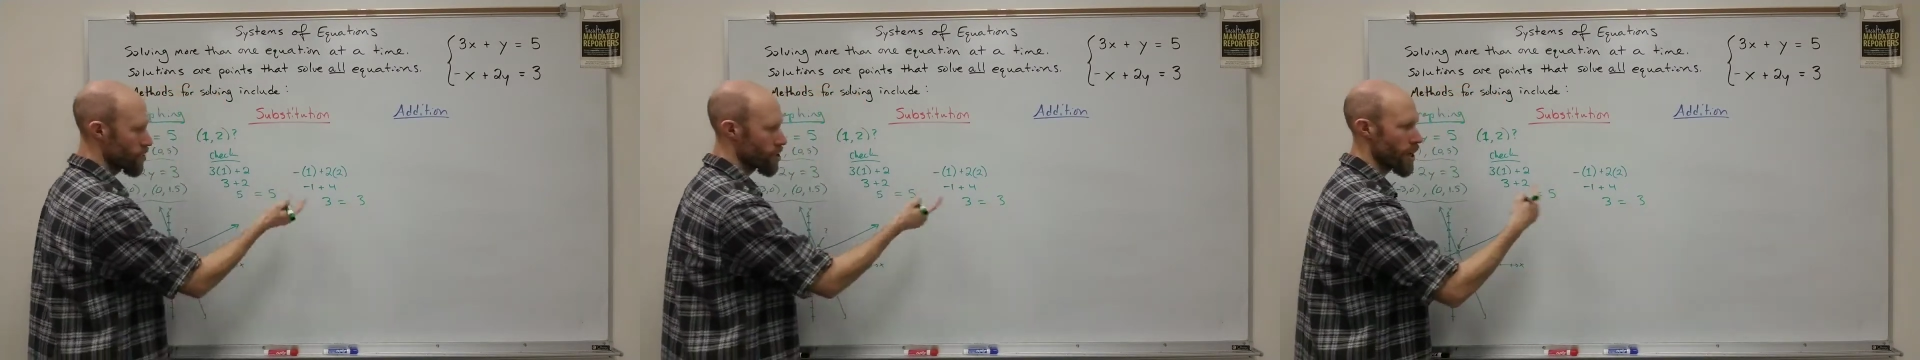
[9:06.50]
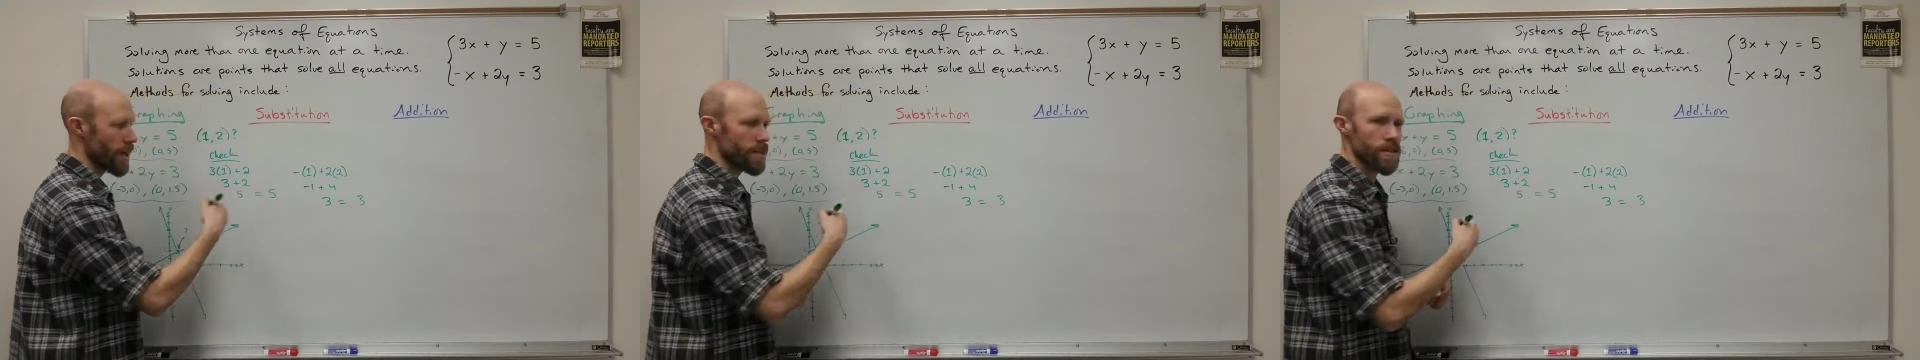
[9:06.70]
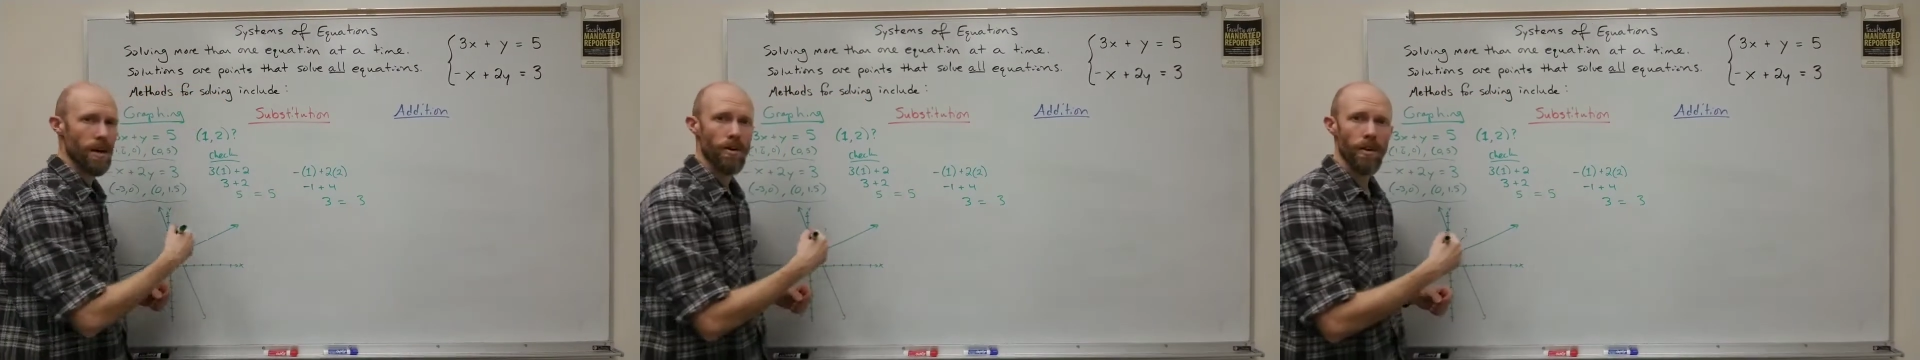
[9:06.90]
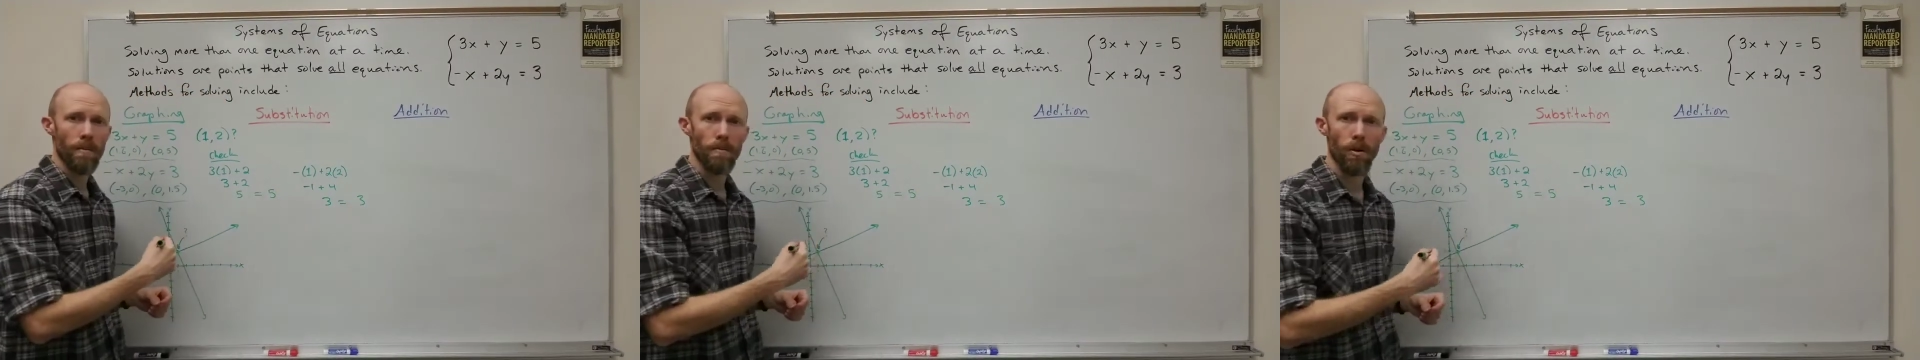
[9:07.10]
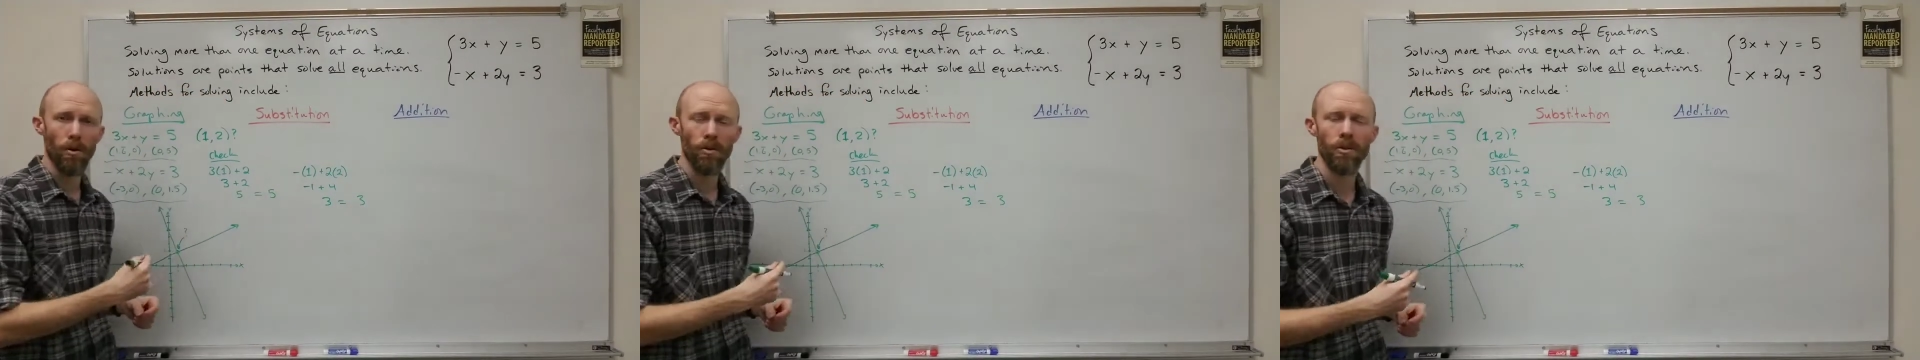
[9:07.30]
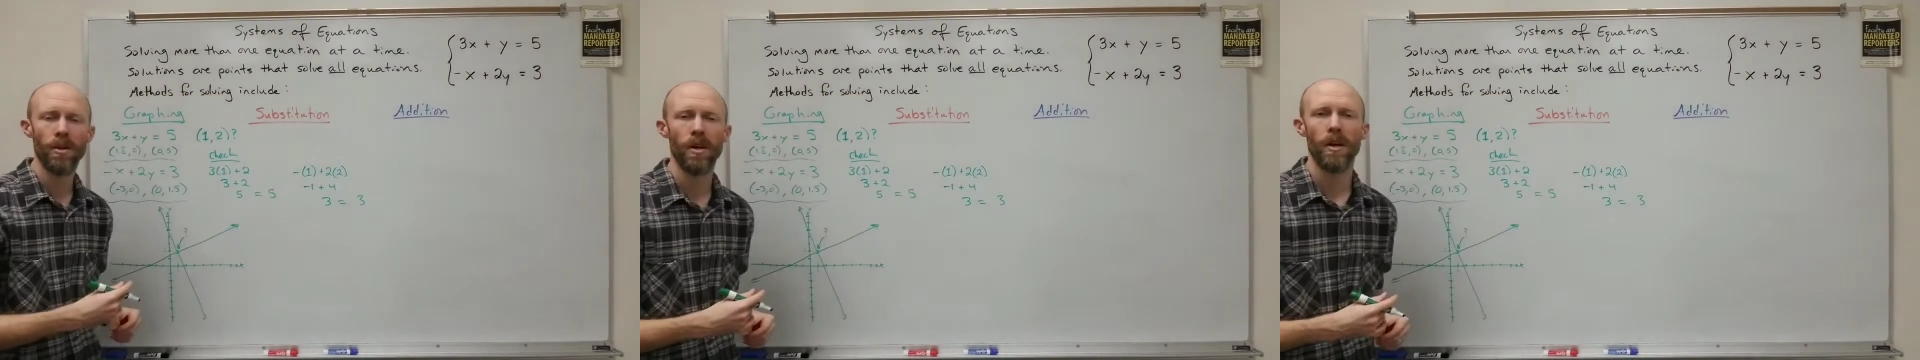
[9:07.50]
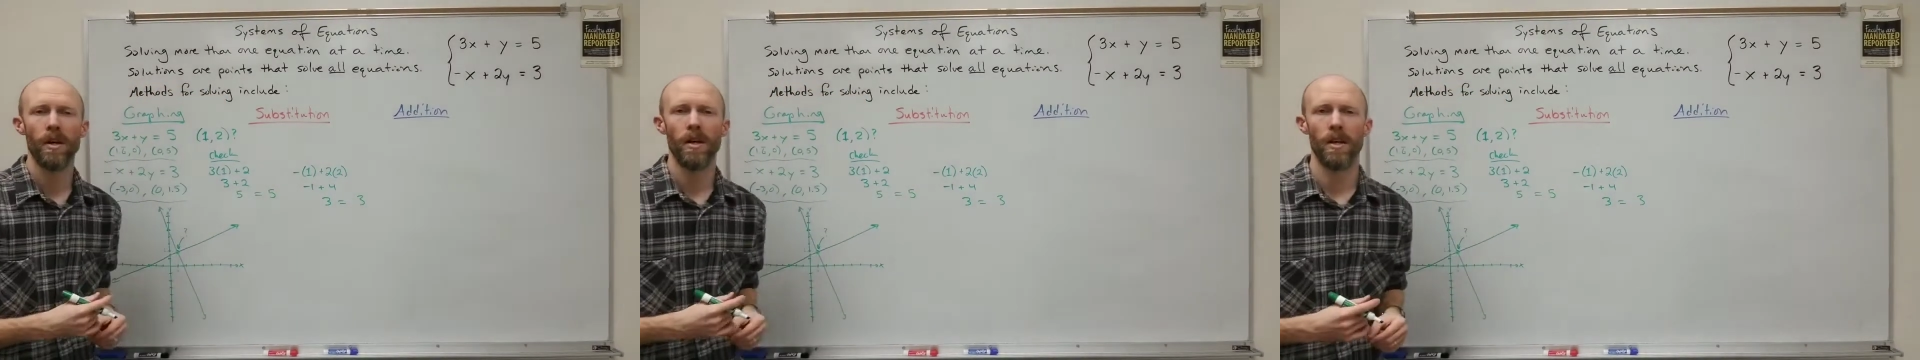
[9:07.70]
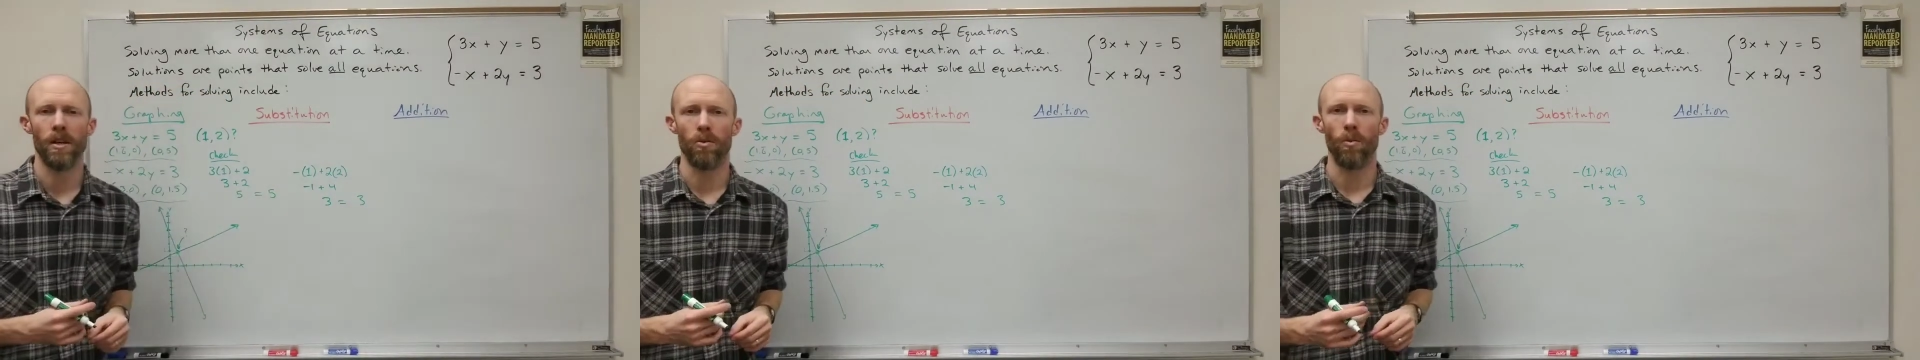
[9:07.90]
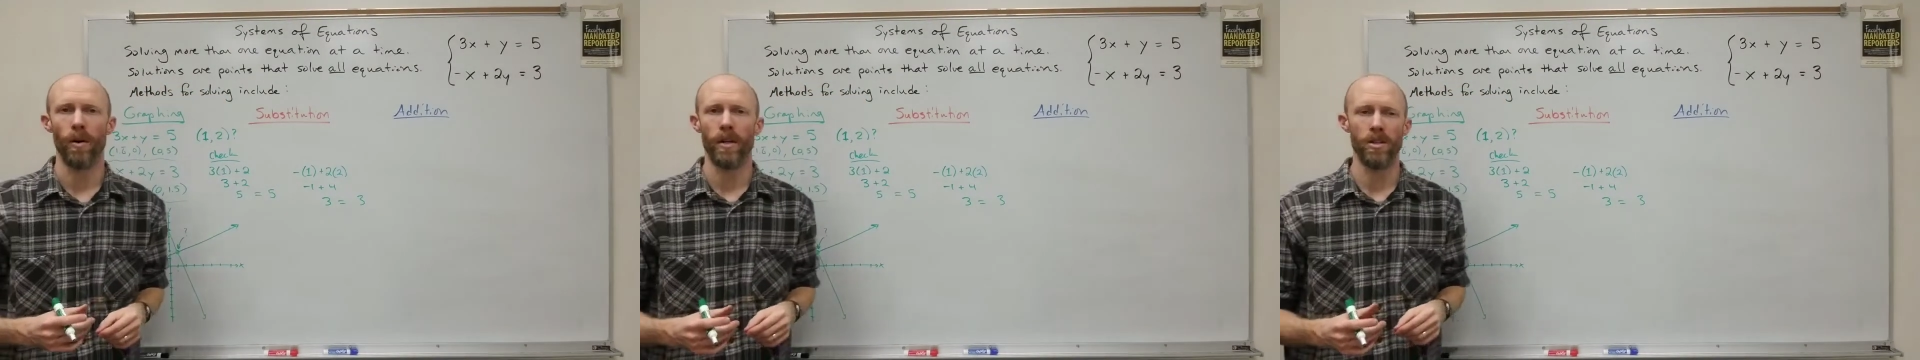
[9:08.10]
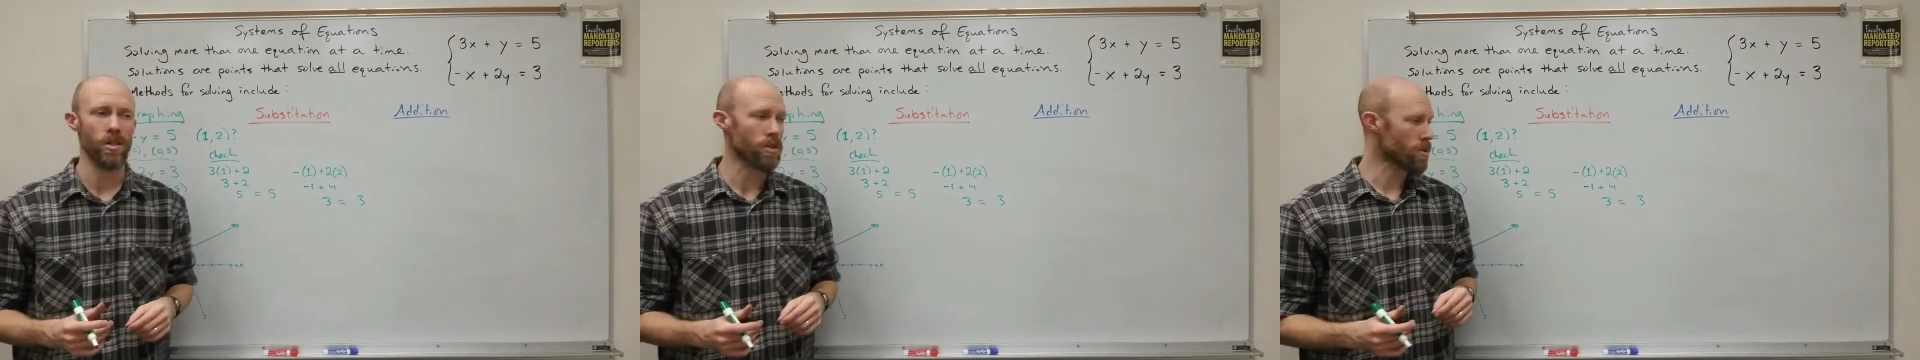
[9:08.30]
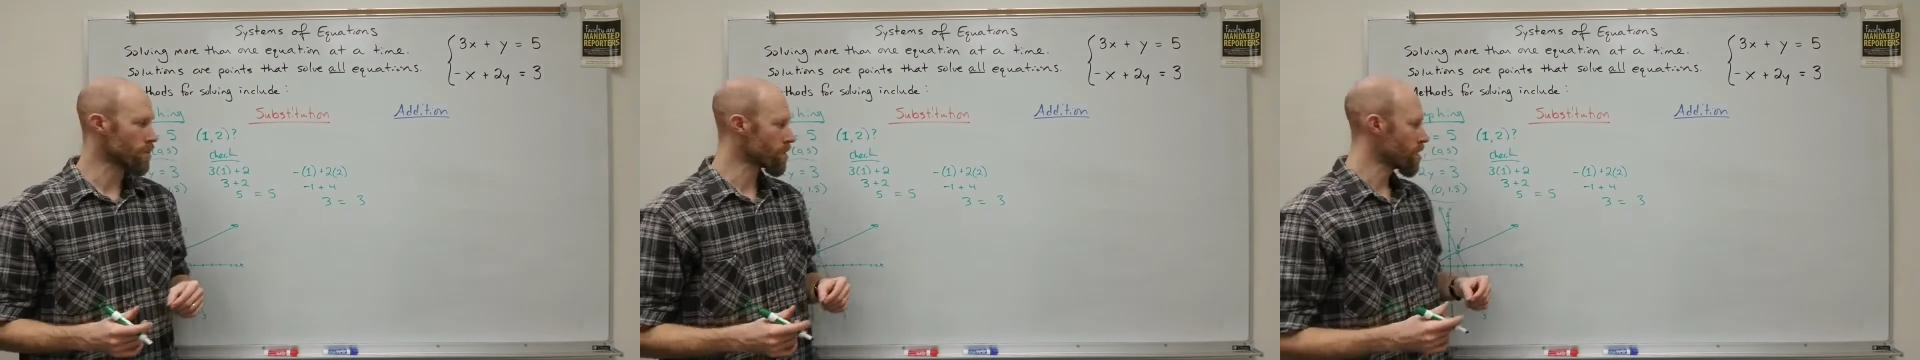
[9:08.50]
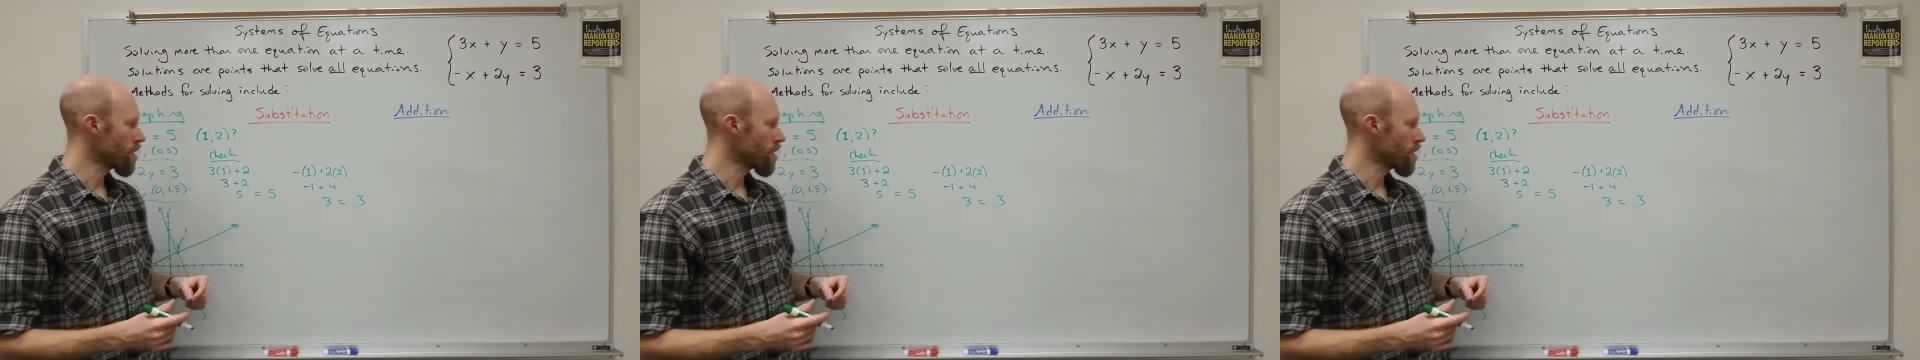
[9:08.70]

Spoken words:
checks out on both equations.